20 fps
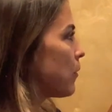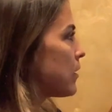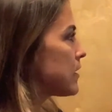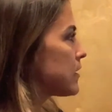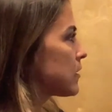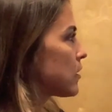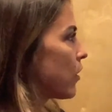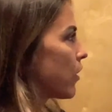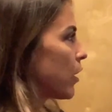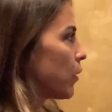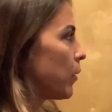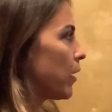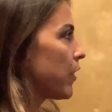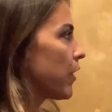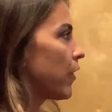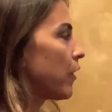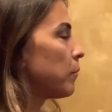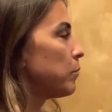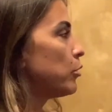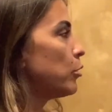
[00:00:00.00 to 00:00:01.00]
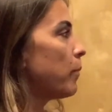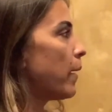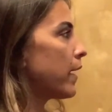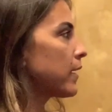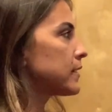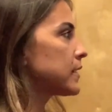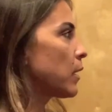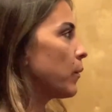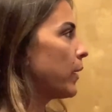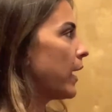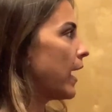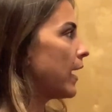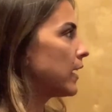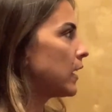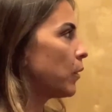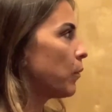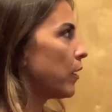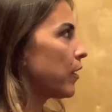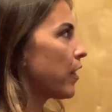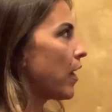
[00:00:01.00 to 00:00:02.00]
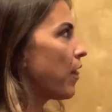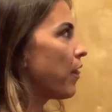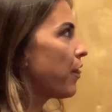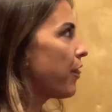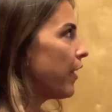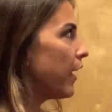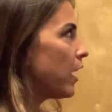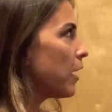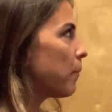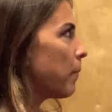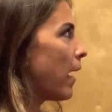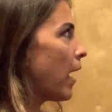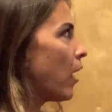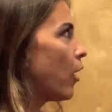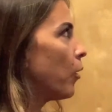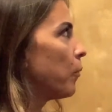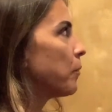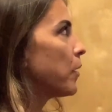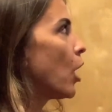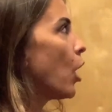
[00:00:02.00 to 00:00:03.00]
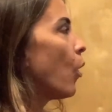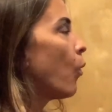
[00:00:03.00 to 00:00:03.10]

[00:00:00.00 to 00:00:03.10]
we started with and the blue box that we ended with and think about